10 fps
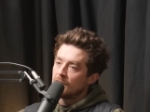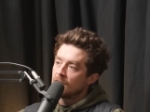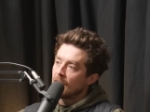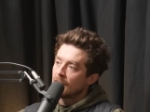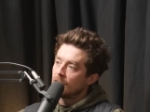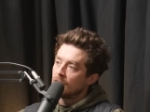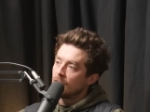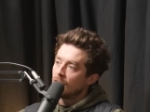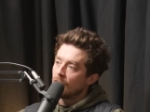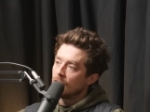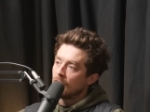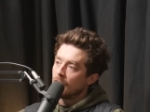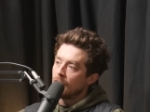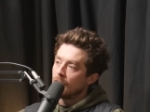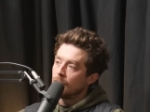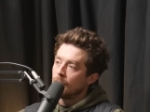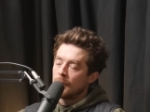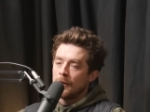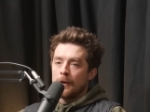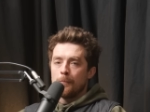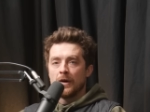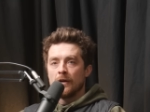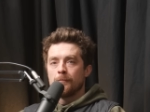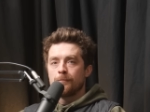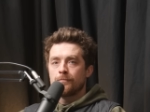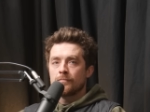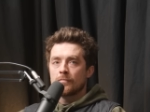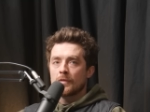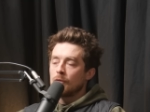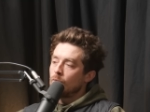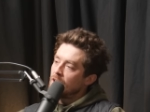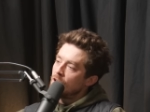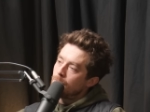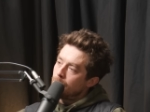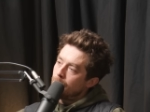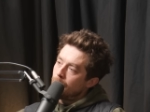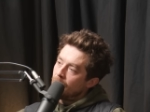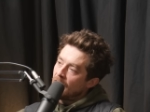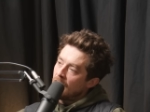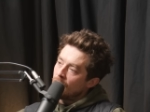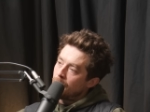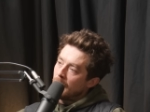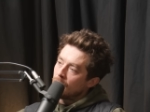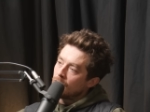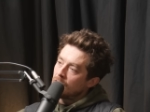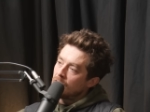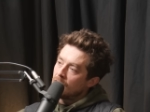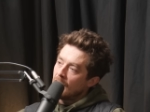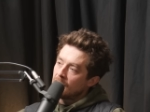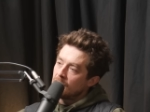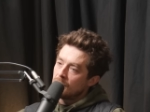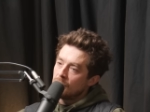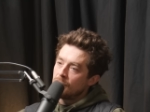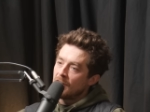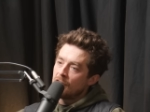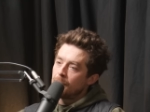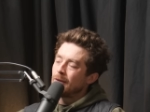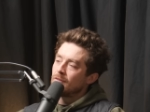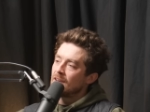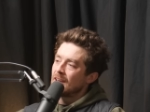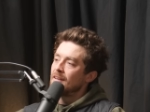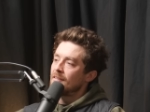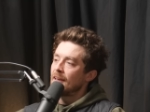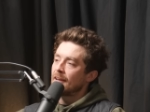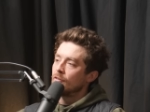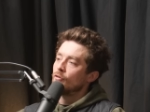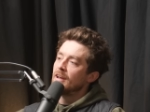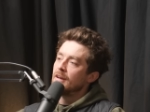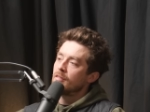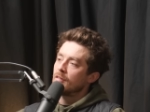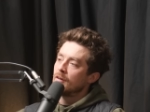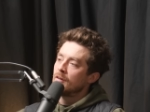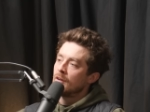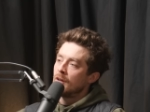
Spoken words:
it's second, third, I don't know. But when you valve bounce, that's you valve bouncing in second or in third.